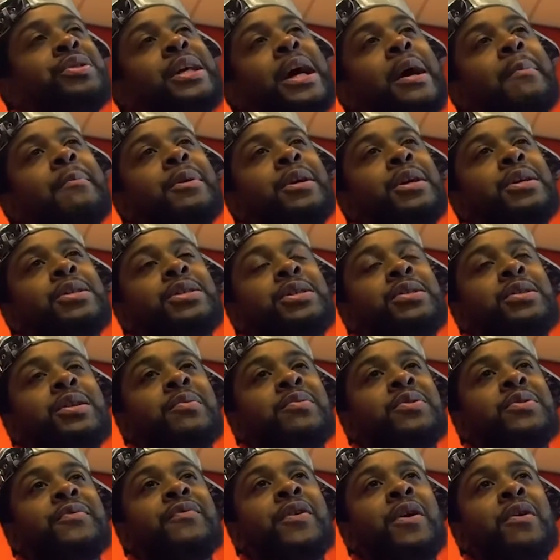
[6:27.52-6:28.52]
that because it
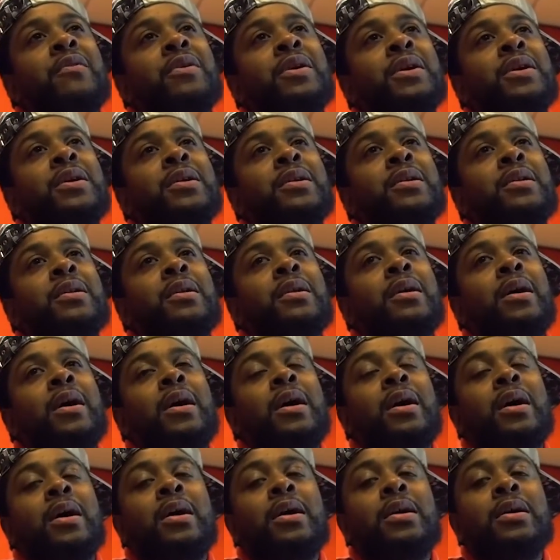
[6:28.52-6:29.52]
was very
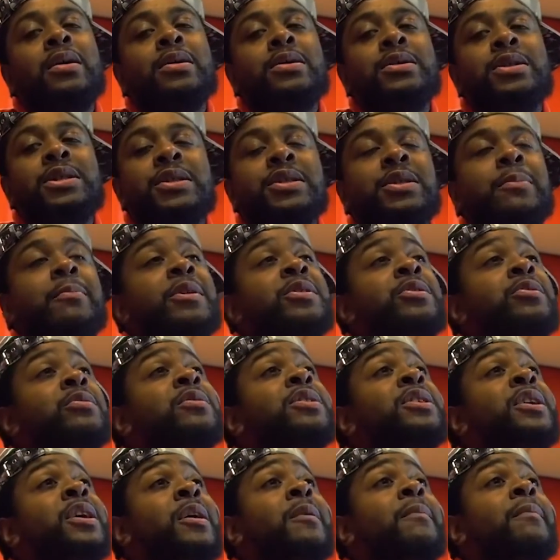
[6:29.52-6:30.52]
sentimental
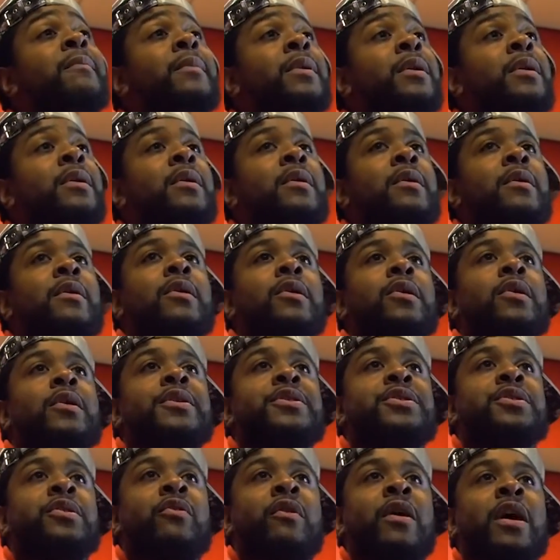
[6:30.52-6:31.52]
to him.
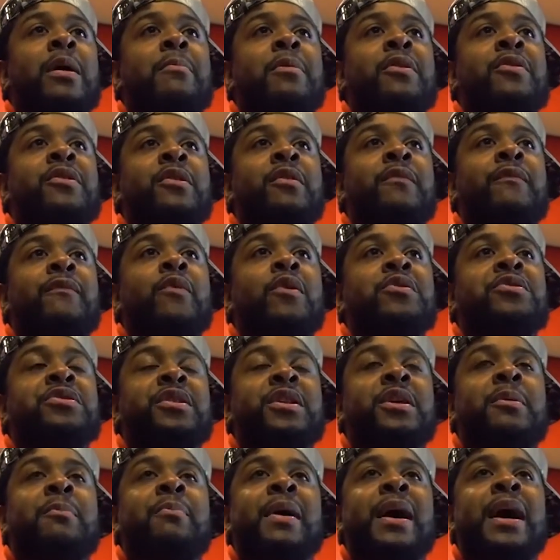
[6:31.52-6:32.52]
His grandmother
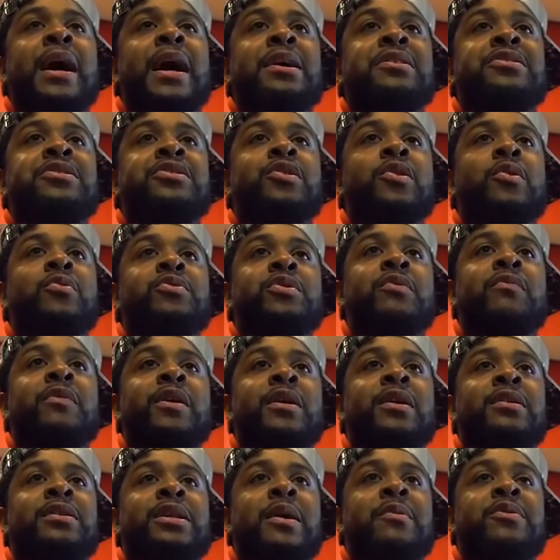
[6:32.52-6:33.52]
unfortunately passed, so it was a
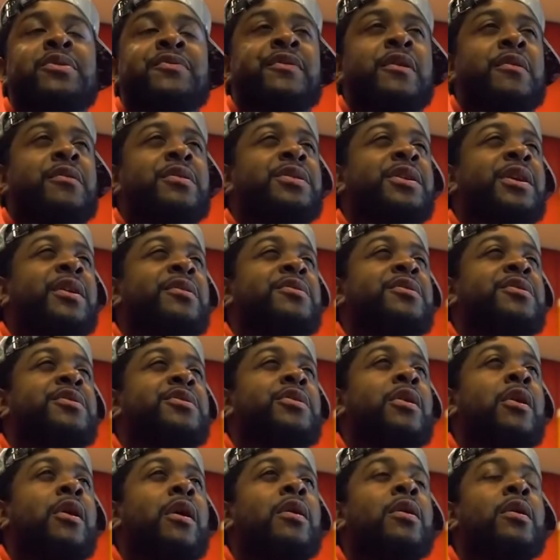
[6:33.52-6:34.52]
record that was very dear to his
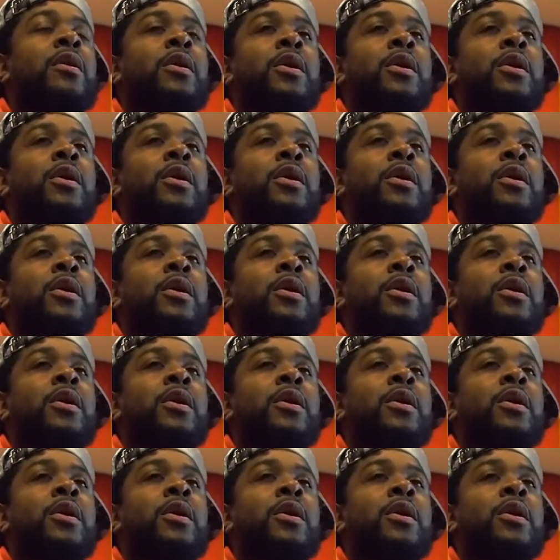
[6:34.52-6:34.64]
heart.